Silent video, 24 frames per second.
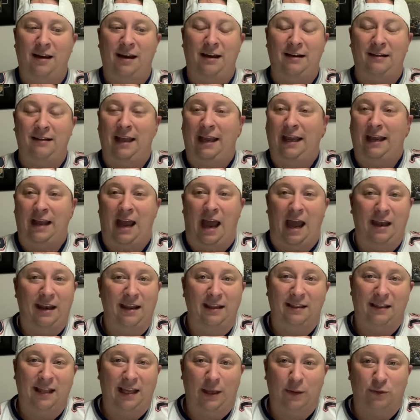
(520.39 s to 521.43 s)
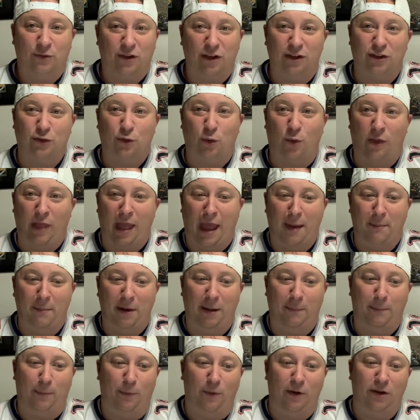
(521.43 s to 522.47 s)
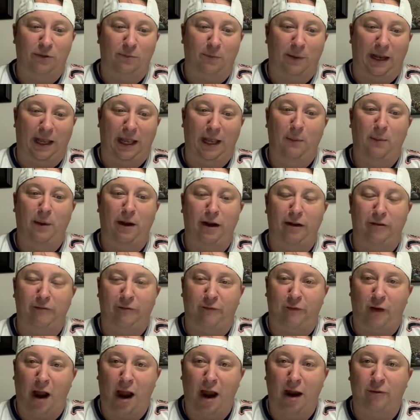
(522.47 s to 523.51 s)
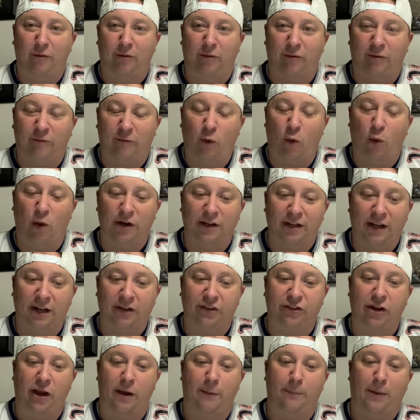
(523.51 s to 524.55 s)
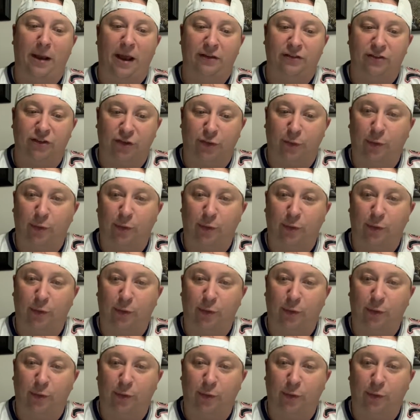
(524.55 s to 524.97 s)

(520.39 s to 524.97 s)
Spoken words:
Like, I didn't think he was going to score that many points, but he went on fire for 4 touchdown passes,